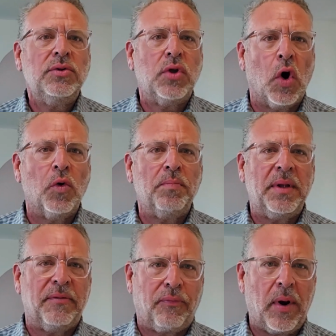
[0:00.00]
Don't
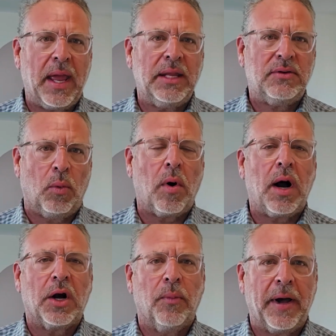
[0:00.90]
be afraid to
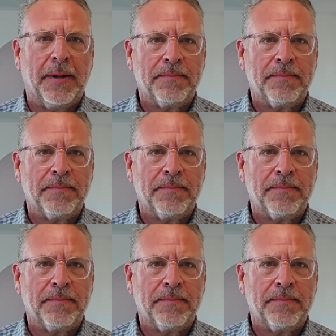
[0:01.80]
walk away.